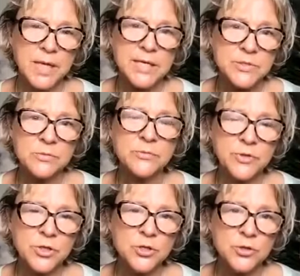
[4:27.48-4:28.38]
And it's all
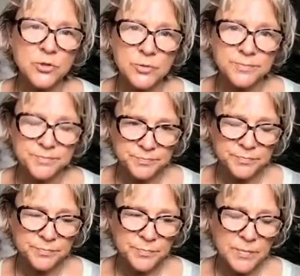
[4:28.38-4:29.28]
for you.
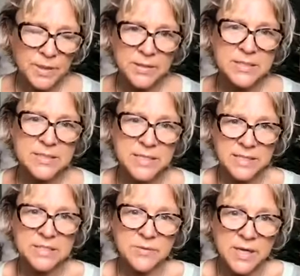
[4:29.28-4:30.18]
And the
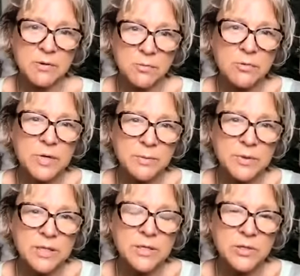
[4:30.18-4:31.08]
seeds are there already
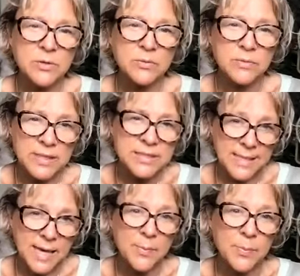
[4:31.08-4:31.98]
within you. That's
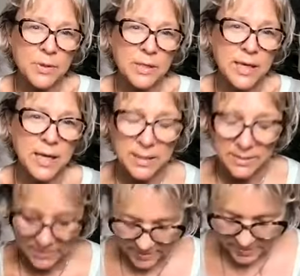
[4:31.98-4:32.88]
the apple again.